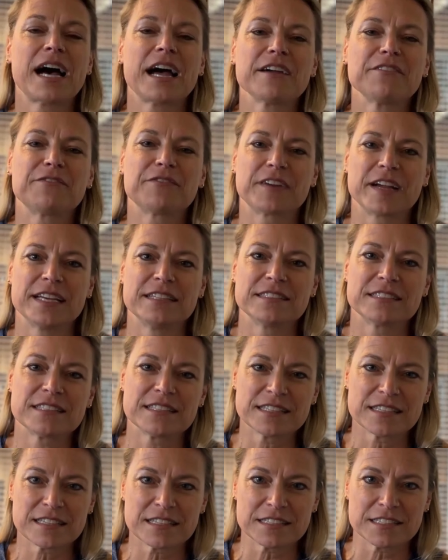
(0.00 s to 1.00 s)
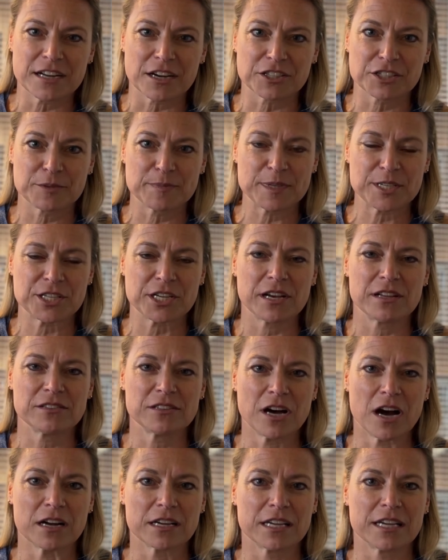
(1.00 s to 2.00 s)
Hi friends, this is Dr. Michelle
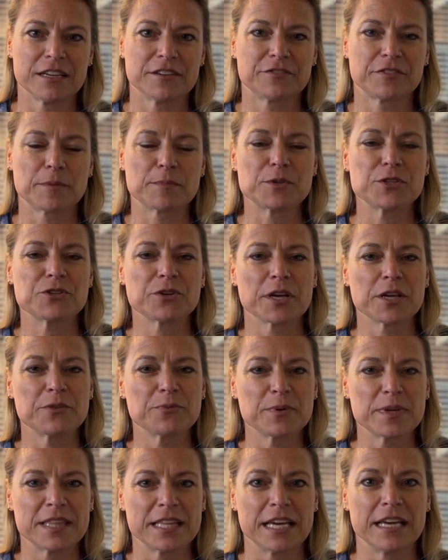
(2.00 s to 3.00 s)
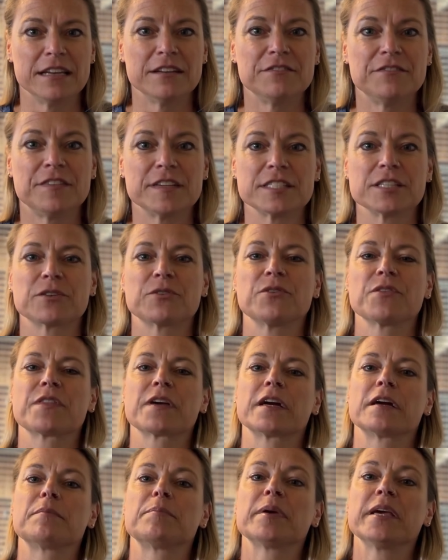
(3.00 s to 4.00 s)
logging from Strength Within Physical
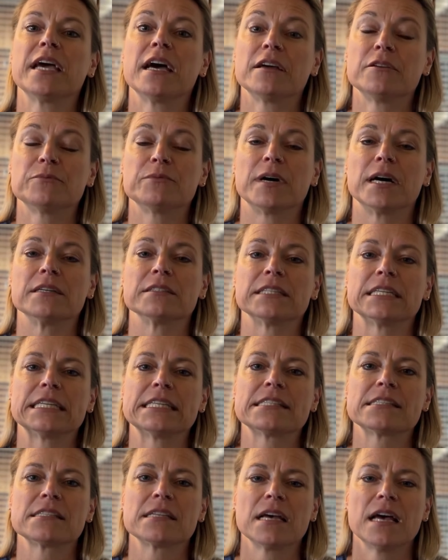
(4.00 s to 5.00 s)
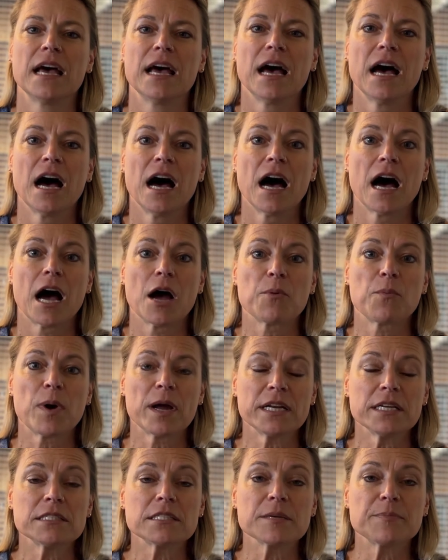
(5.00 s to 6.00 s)
Therapy and Wellness. I
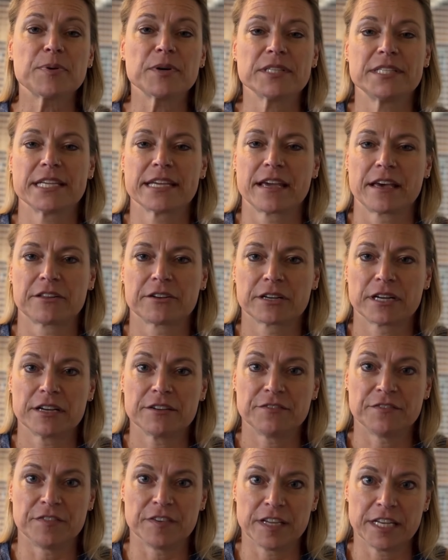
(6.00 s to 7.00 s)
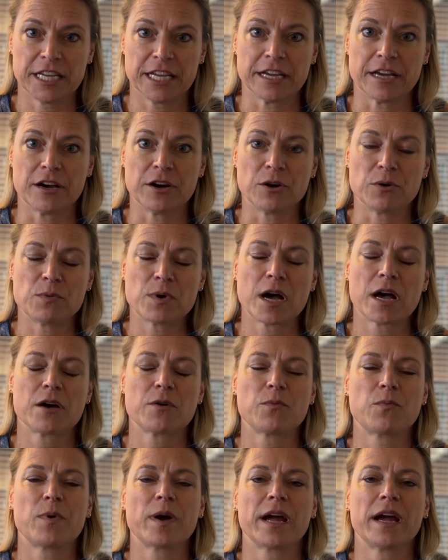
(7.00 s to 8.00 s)
wanted to put together a video
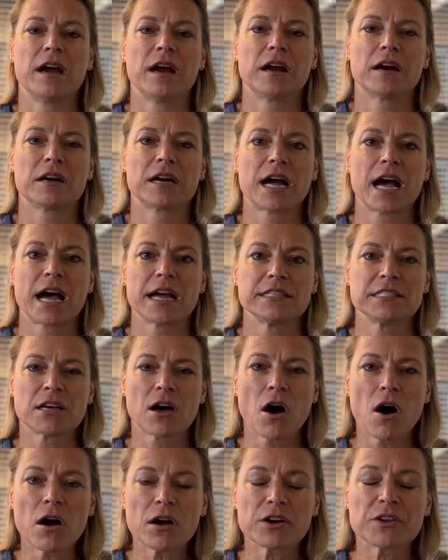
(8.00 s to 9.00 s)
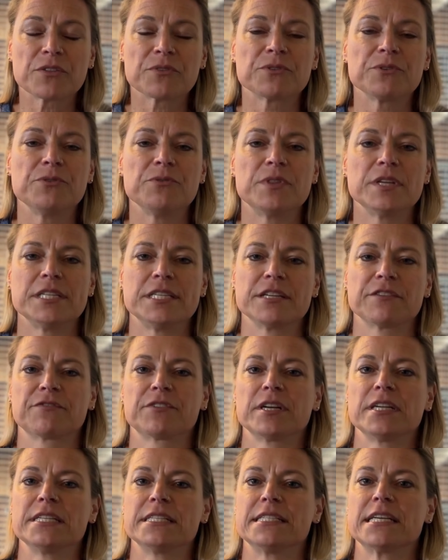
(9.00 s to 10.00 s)
where I talk through the
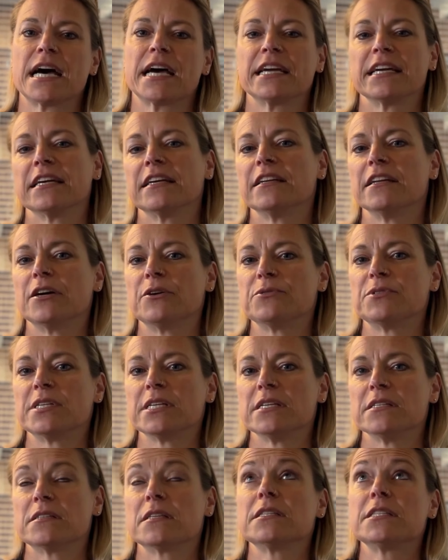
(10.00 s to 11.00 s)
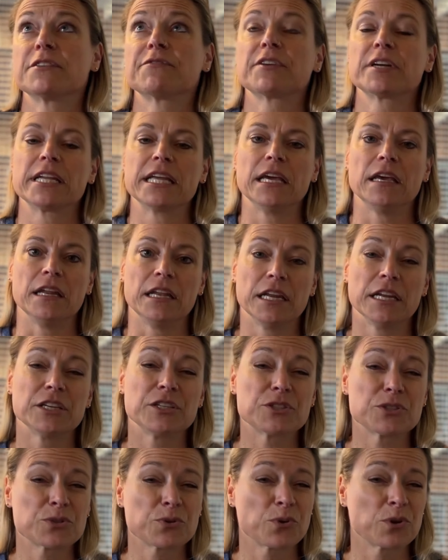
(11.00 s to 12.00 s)
different diagnoses, the different eating
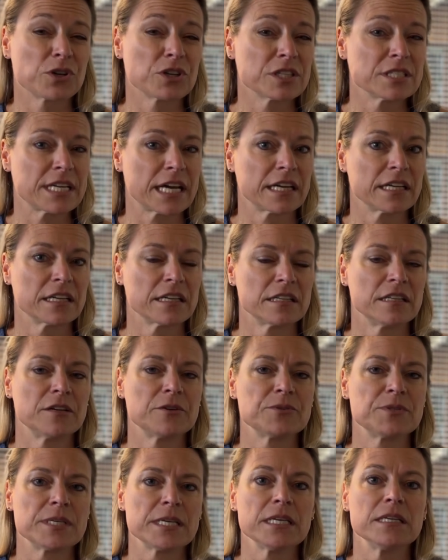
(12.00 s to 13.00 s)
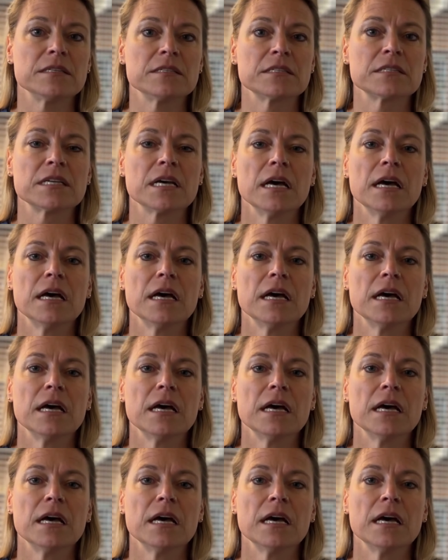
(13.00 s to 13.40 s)
disorder diagnoses.